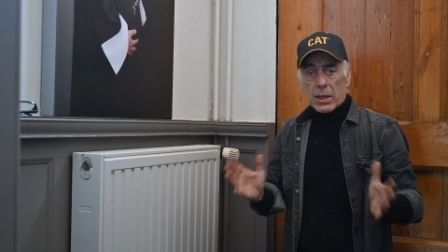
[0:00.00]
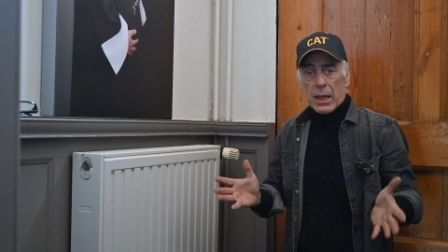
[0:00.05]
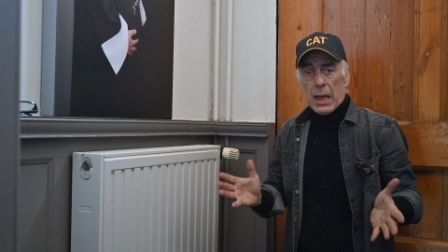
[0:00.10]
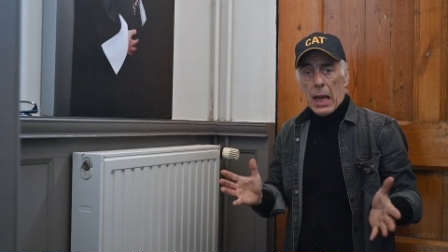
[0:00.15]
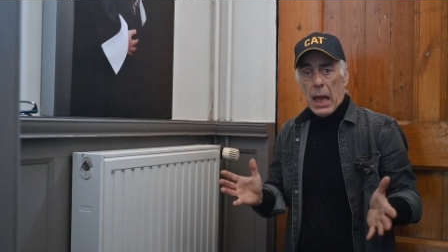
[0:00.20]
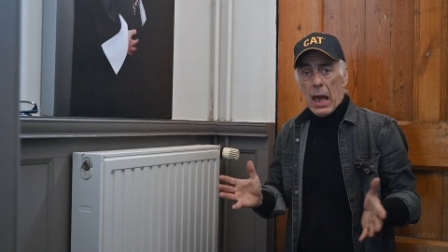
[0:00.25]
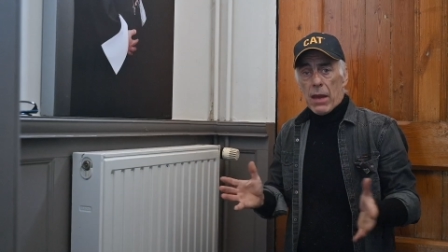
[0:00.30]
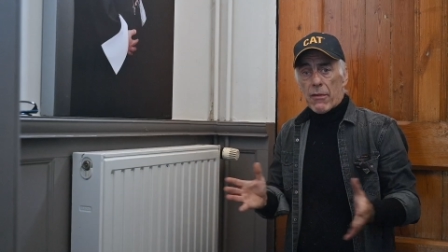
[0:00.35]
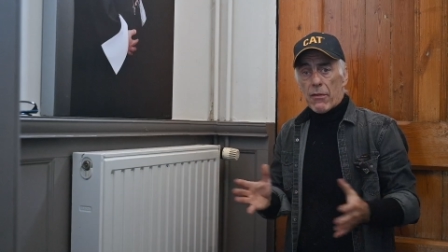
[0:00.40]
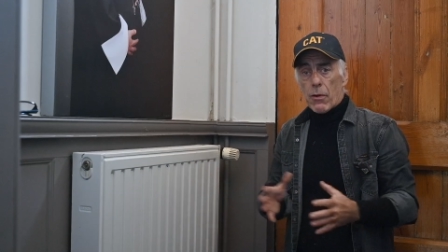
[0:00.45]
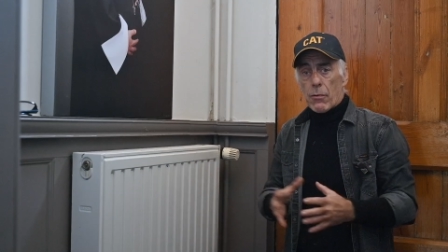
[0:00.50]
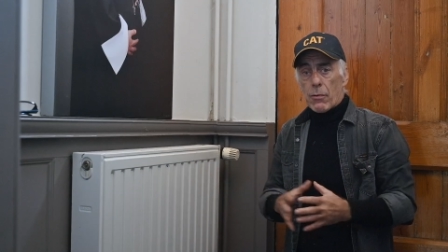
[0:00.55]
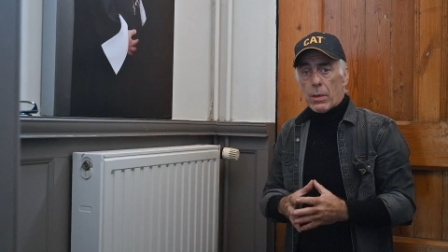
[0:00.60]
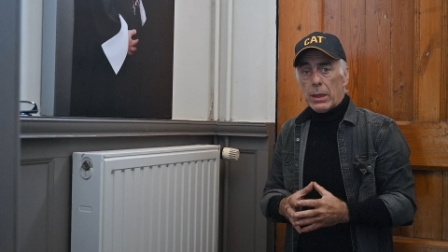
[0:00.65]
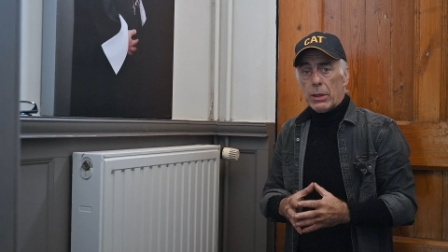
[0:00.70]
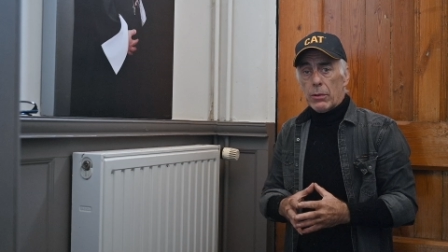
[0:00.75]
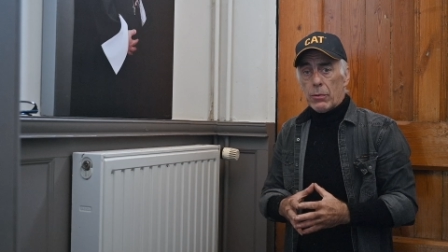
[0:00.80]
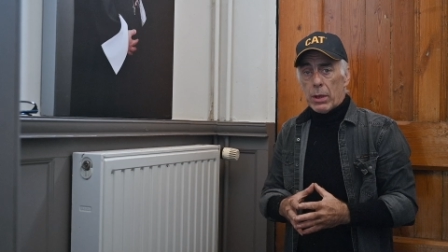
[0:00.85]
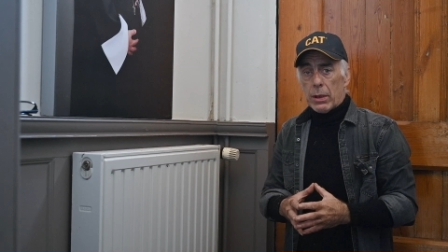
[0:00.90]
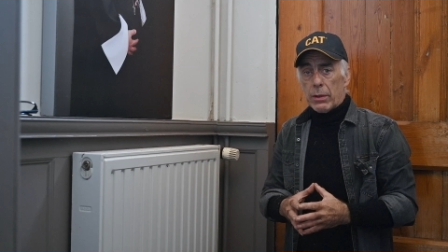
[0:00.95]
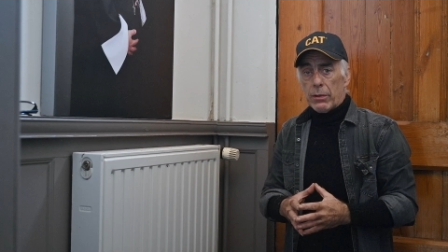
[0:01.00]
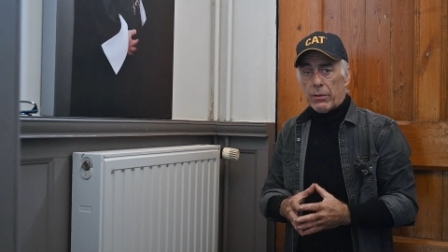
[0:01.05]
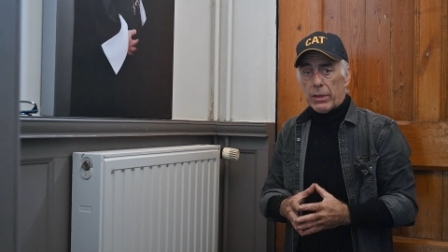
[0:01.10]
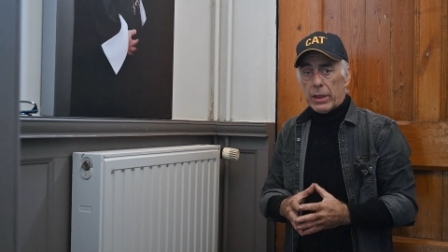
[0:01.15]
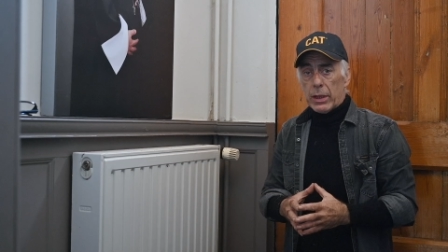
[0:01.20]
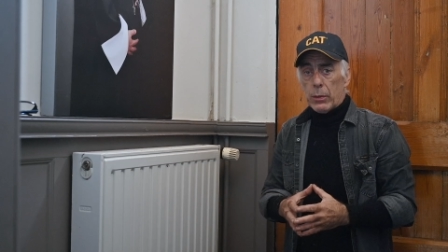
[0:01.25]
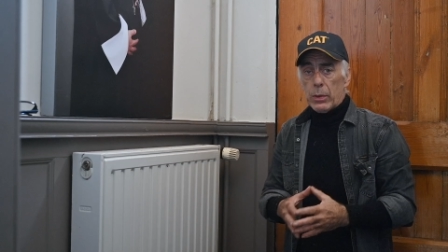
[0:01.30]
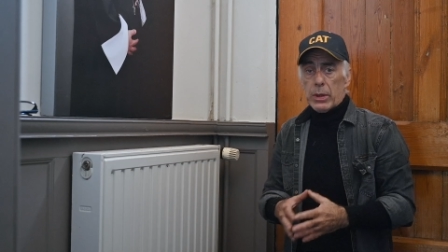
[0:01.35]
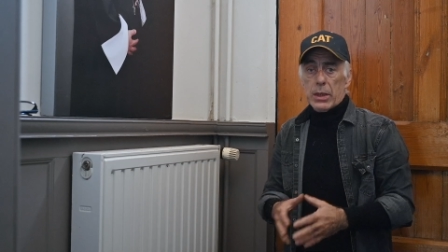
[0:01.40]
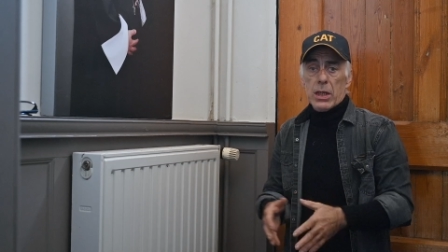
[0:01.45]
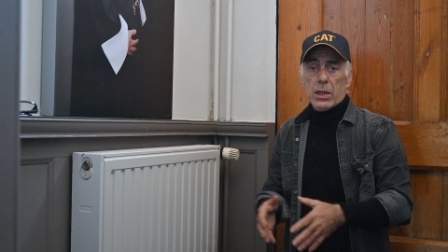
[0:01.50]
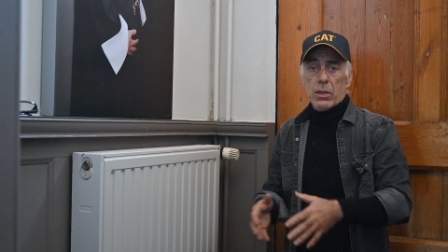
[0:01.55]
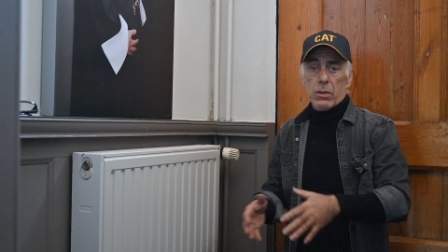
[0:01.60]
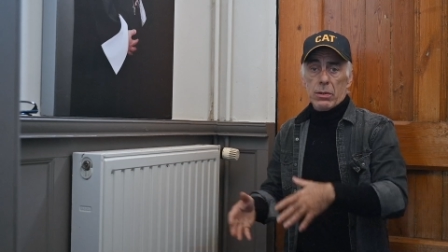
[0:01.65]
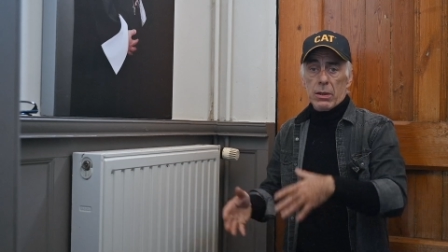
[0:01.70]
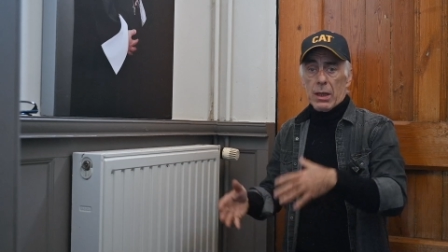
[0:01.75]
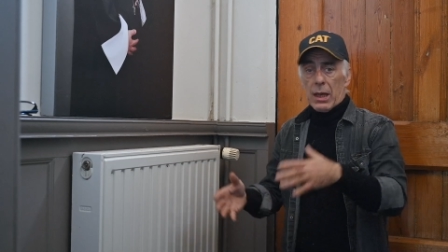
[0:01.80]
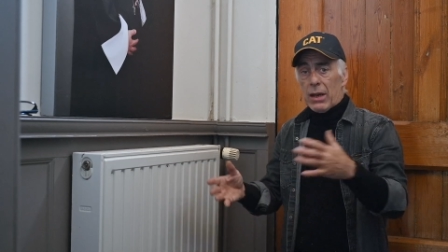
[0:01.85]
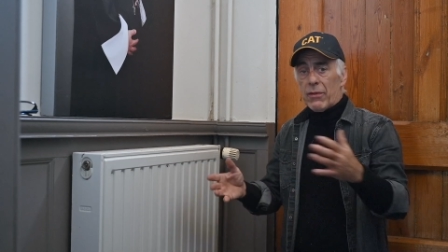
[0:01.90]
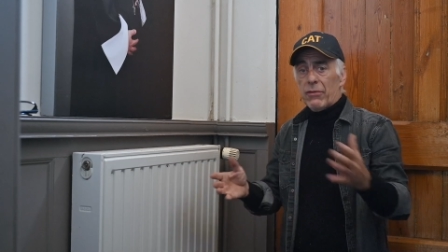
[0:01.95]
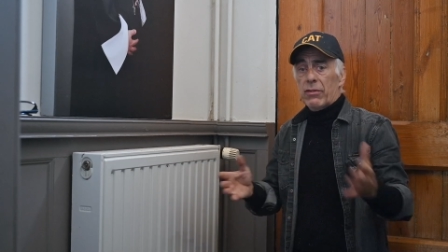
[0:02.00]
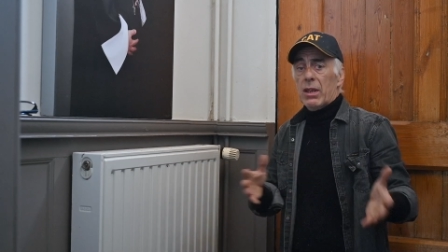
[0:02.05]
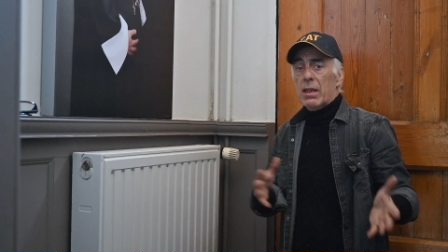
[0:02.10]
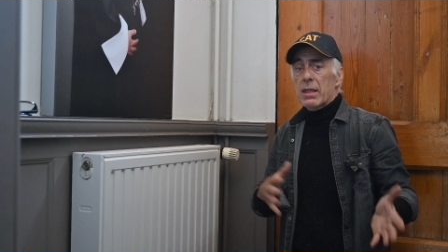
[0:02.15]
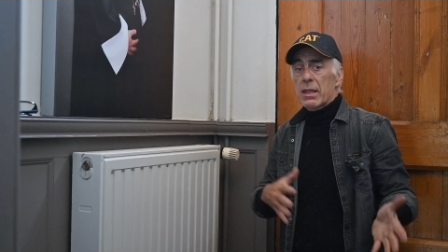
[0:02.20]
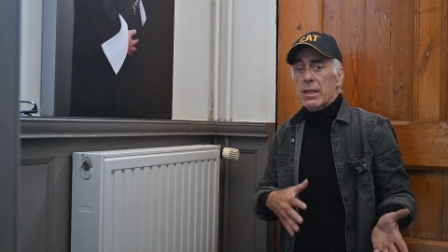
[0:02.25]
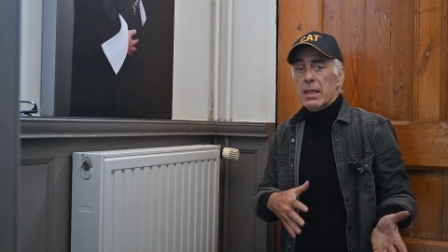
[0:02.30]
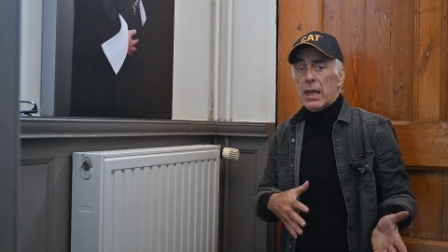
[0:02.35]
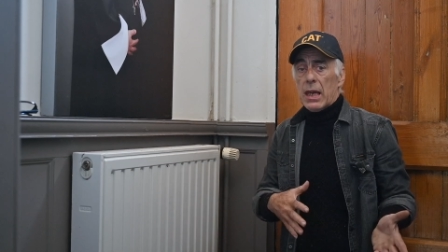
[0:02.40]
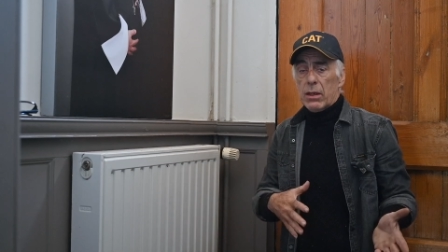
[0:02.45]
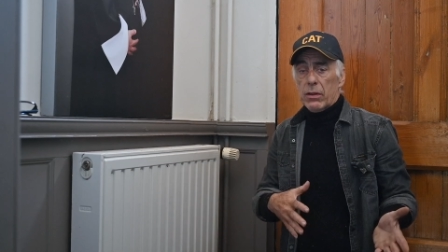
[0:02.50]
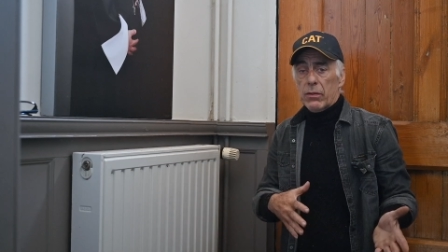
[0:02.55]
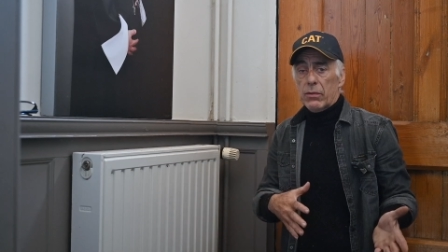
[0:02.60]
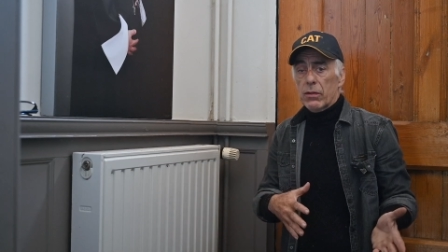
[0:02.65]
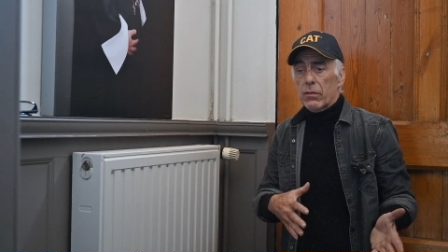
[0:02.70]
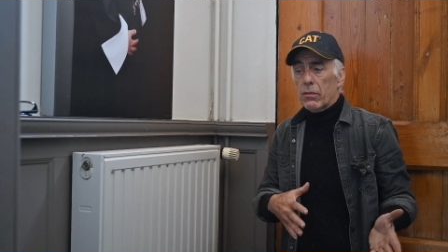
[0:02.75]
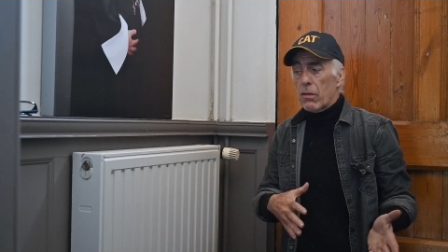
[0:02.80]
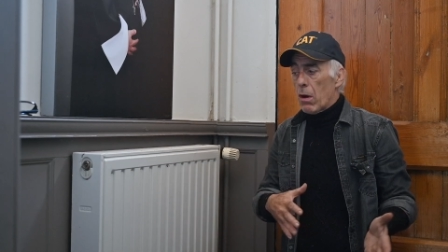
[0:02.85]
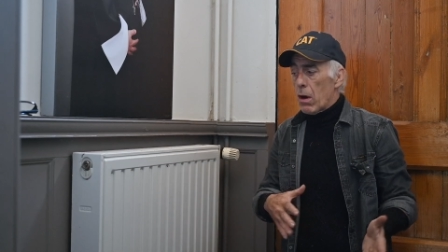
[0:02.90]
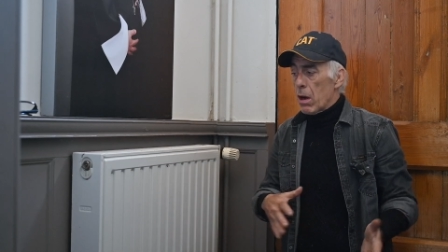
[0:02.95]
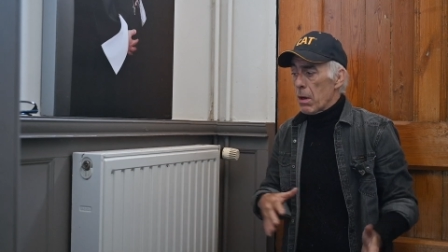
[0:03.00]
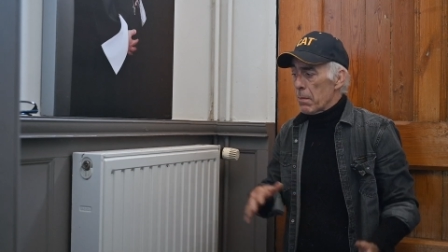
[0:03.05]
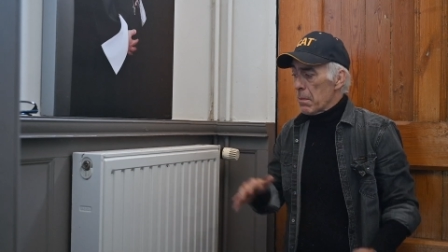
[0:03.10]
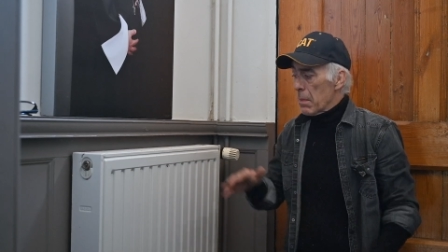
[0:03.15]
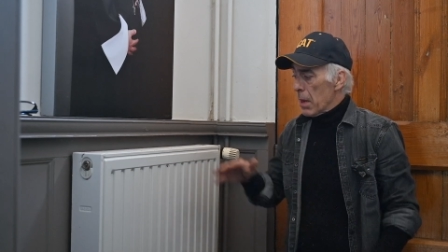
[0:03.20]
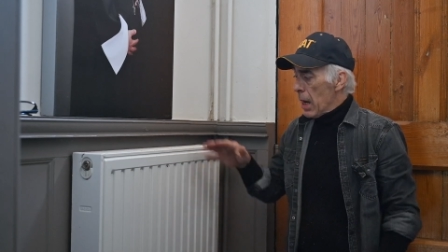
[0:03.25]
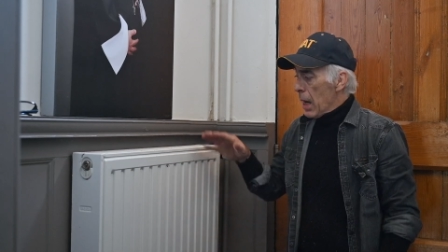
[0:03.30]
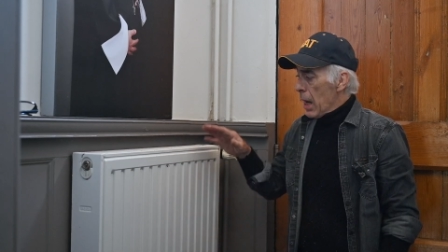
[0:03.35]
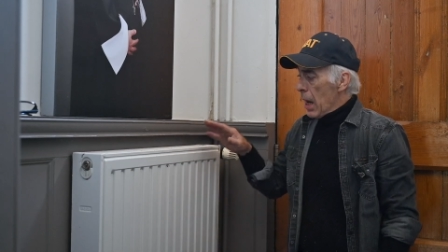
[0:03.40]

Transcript: that I have already renovated which is on the left hand side of the farm